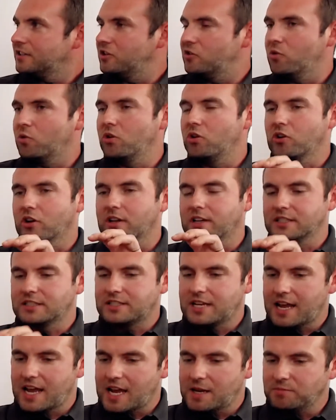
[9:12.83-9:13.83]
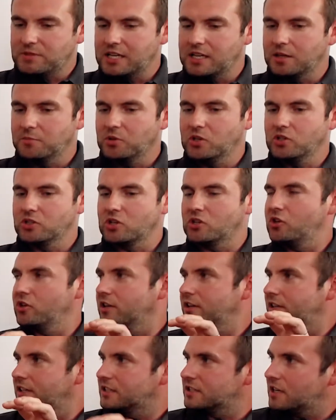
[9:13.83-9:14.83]
Looking at timetables and looking
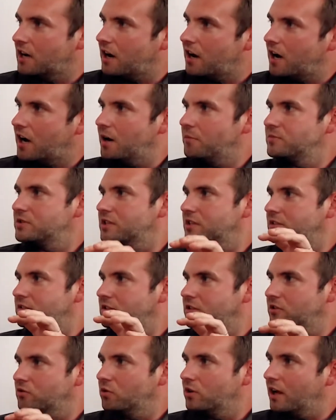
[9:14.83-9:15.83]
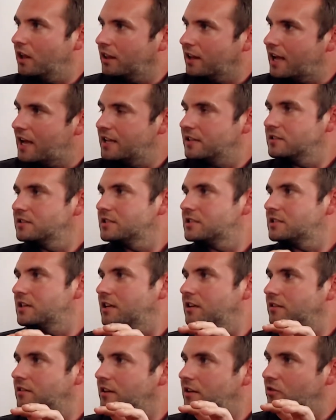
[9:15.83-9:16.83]
at exams and little hints
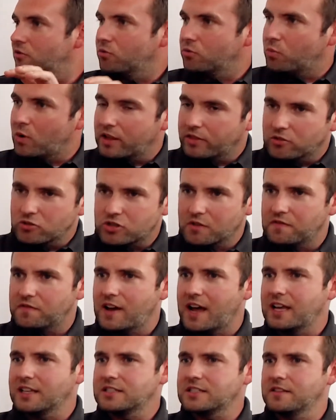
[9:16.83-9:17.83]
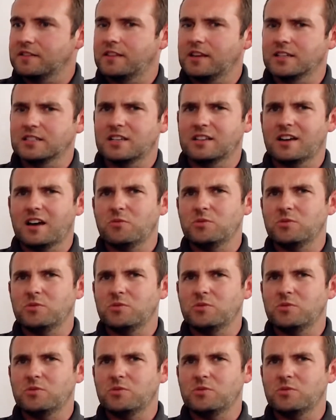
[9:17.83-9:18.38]
and when there's events and things like that,